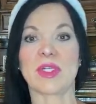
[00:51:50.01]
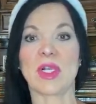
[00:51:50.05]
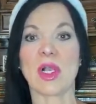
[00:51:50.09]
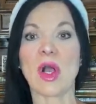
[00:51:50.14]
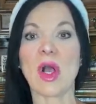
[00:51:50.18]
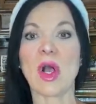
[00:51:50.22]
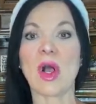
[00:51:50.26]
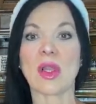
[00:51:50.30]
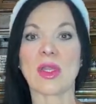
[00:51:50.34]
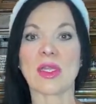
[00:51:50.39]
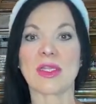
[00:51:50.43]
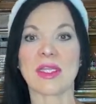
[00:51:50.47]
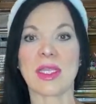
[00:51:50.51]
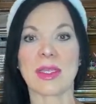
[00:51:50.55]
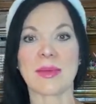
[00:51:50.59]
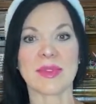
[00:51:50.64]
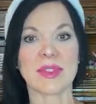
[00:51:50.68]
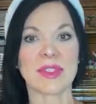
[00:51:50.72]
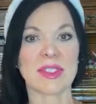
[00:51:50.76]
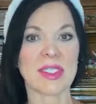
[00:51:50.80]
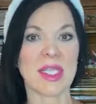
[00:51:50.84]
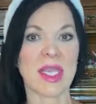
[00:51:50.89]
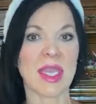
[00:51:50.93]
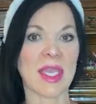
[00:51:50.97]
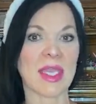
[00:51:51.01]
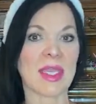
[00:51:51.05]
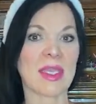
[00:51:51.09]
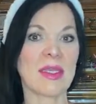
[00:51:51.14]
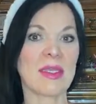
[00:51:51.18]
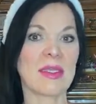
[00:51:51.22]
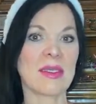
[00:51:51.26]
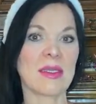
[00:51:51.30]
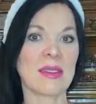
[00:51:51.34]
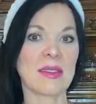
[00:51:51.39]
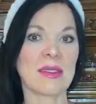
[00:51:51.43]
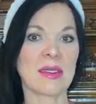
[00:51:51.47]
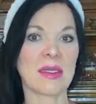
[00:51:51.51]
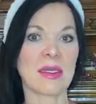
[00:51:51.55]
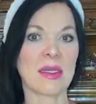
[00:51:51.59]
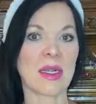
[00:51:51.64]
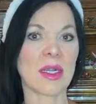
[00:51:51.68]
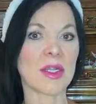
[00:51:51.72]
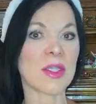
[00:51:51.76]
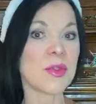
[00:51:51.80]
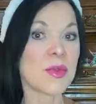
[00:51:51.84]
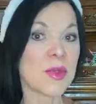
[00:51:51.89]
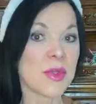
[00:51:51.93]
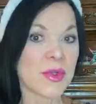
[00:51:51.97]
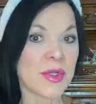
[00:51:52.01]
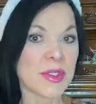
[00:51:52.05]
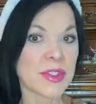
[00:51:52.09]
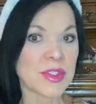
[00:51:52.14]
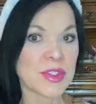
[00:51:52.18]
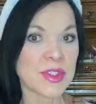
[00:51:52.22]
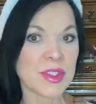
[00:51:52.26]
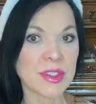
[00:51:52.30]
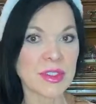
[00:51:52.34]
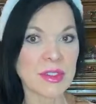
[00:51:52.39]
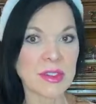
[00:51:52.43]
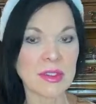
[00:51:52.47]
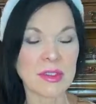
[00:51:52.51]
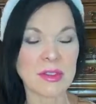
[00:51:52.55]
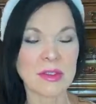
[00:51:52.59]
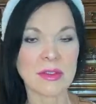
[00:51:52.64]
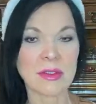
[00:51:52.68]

call and they would say, are you a Christian?